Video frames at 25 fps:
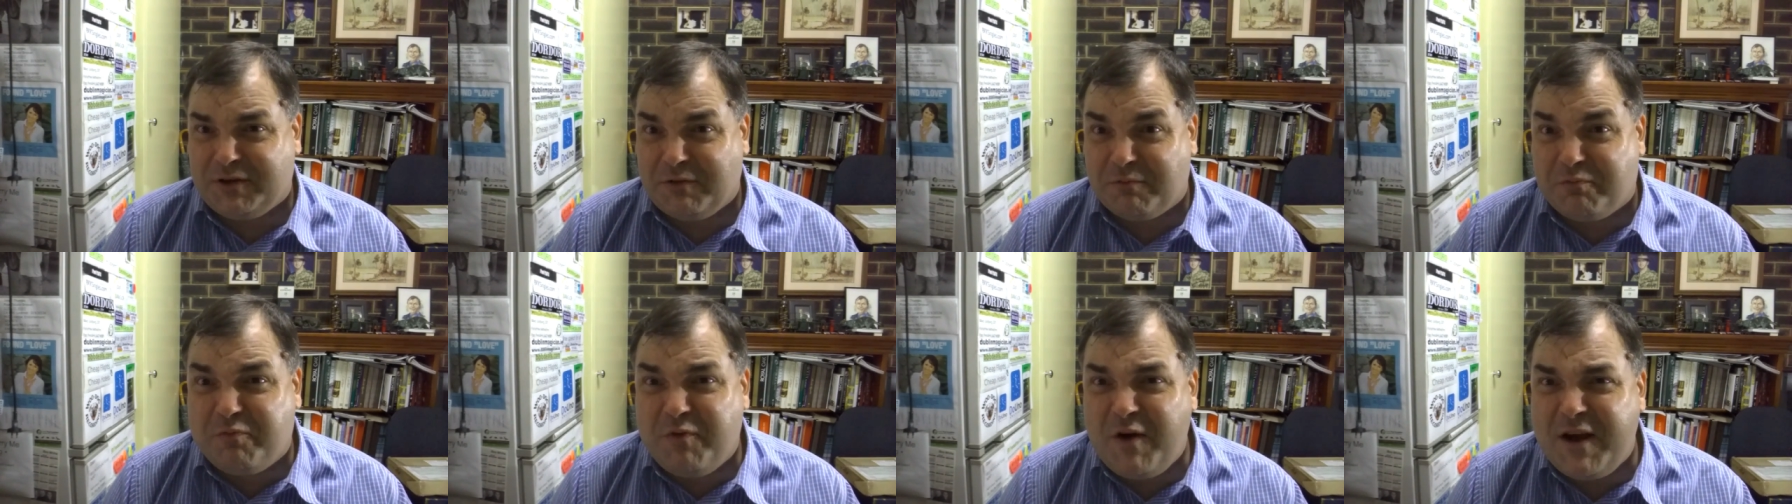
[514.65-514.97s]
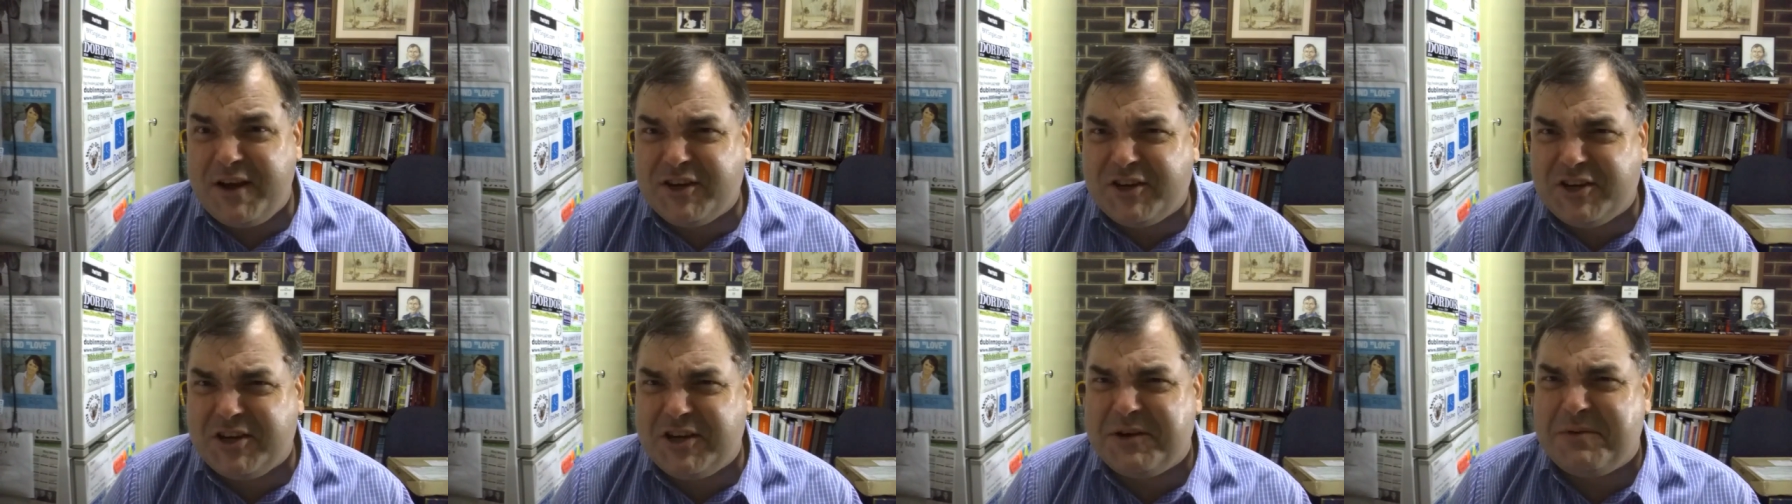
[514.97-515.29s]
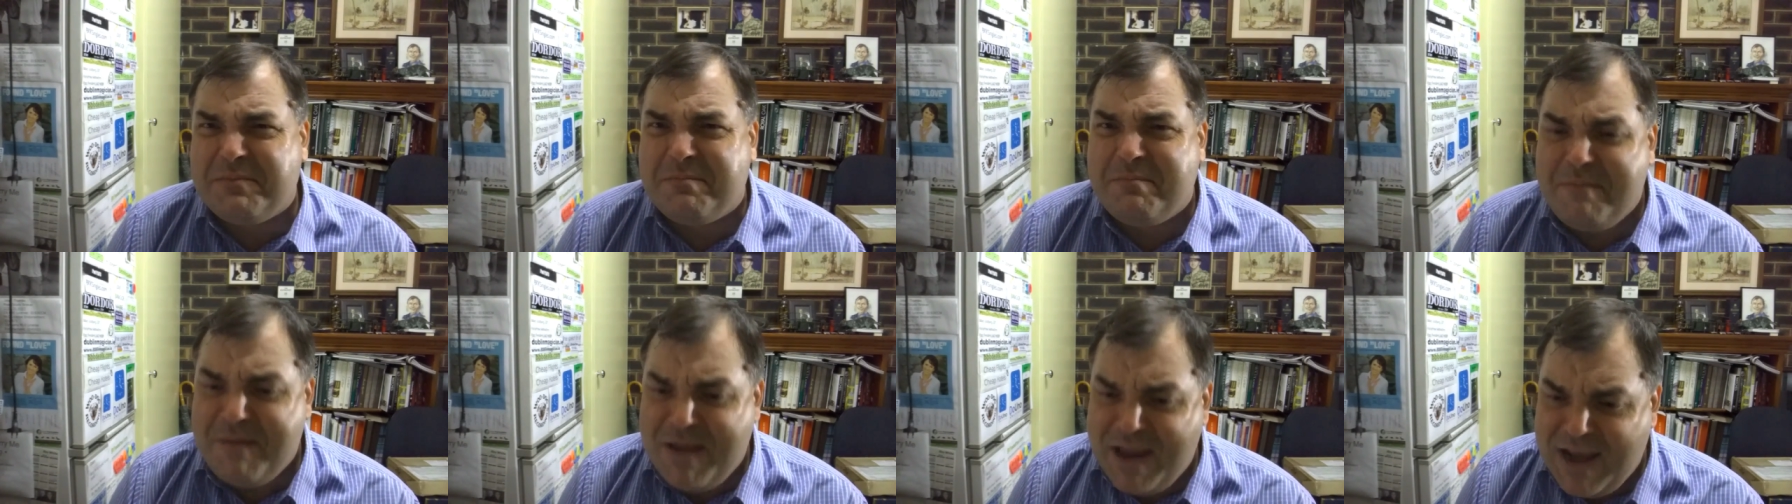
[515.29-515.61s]

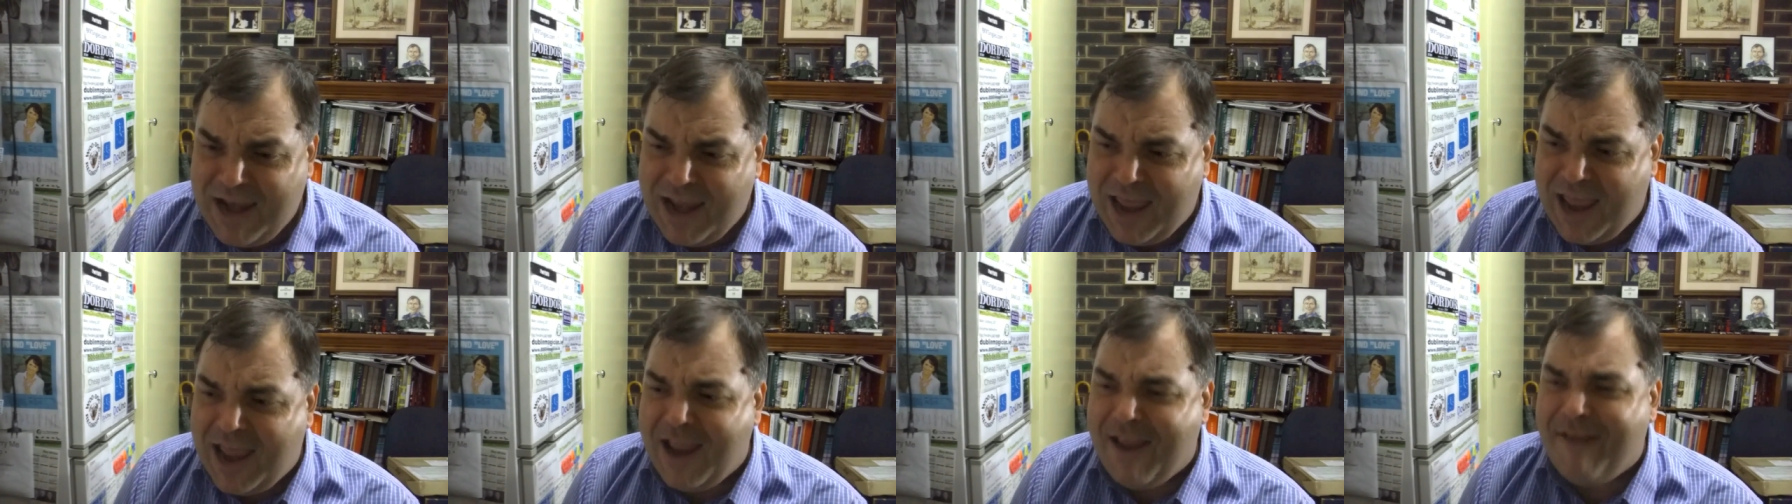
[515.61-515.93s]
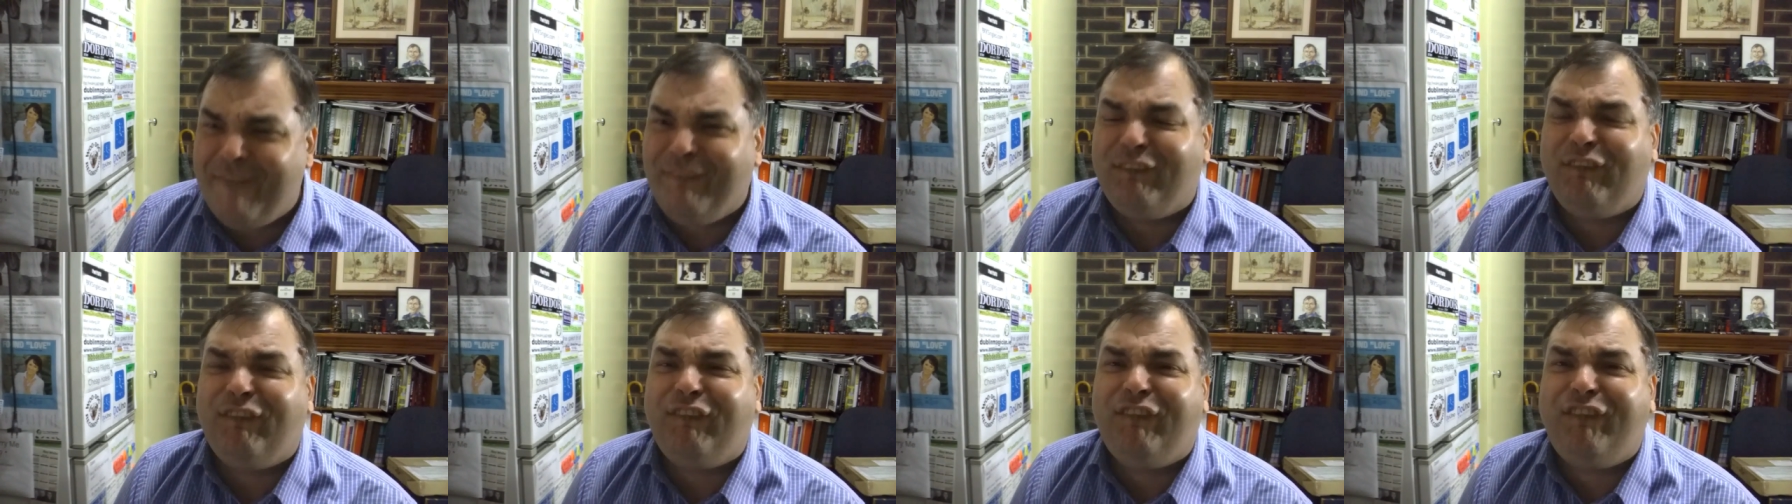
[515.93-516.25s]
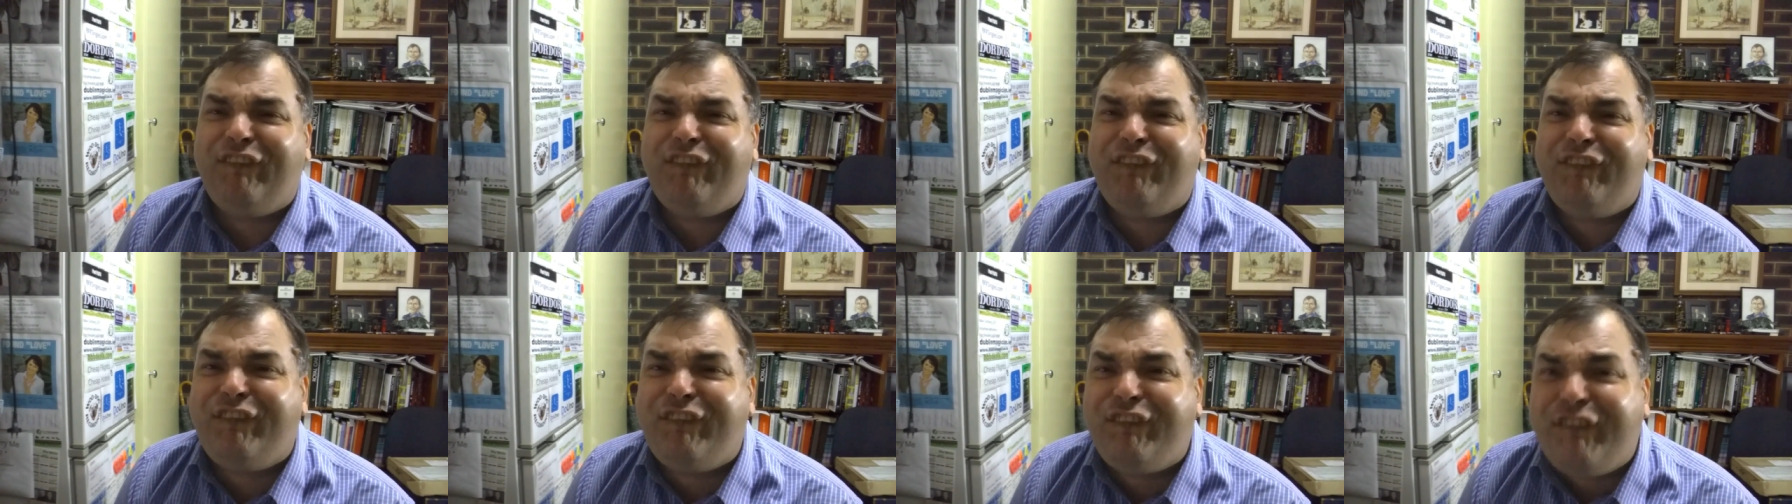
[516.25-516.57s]
Richard Mille,
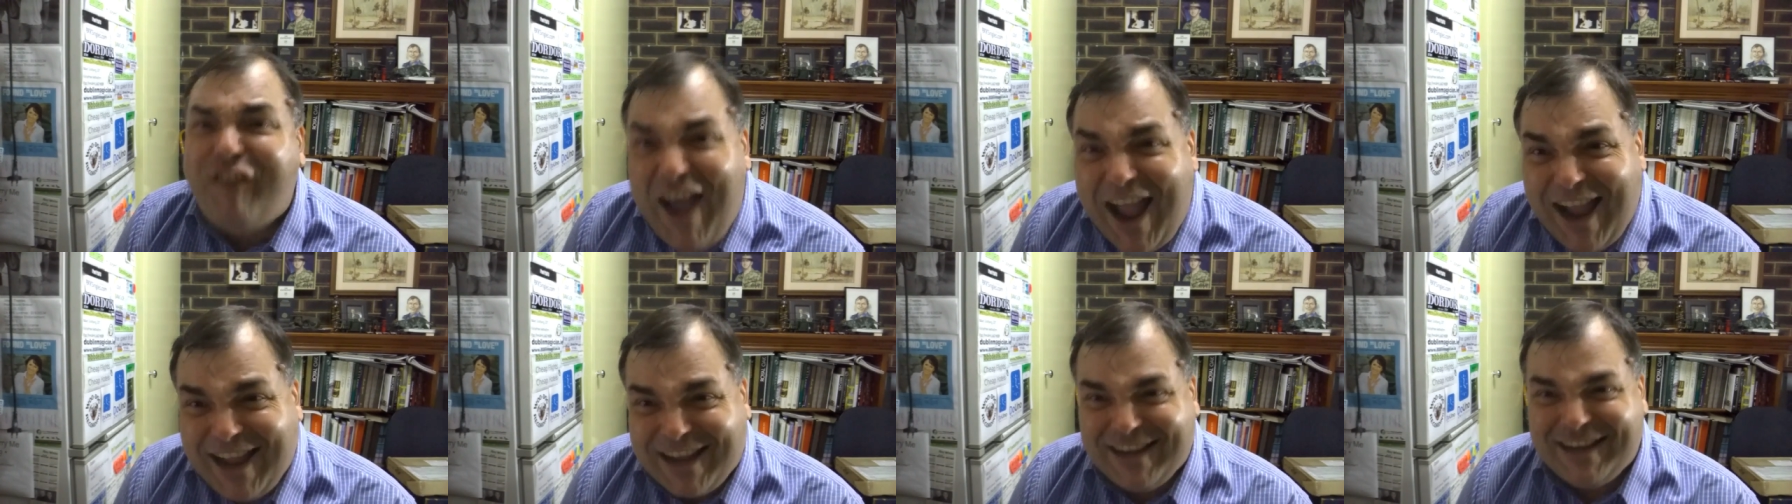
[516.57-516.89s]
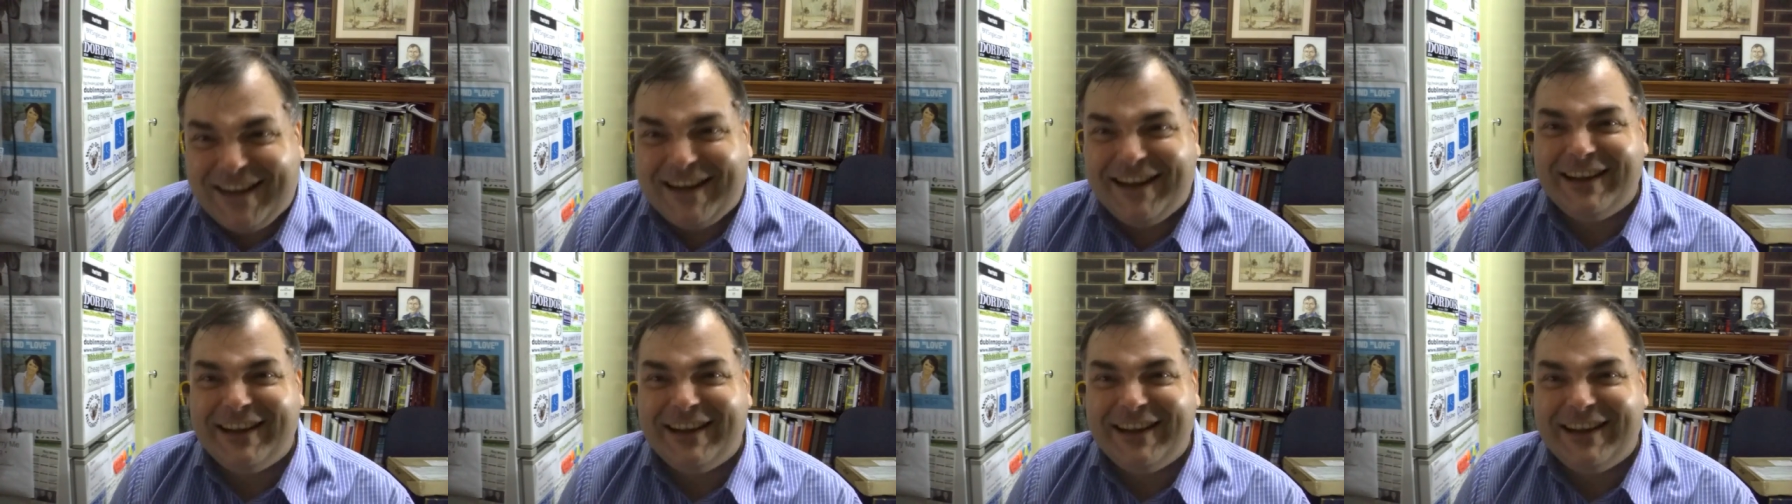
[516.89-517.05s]
fuck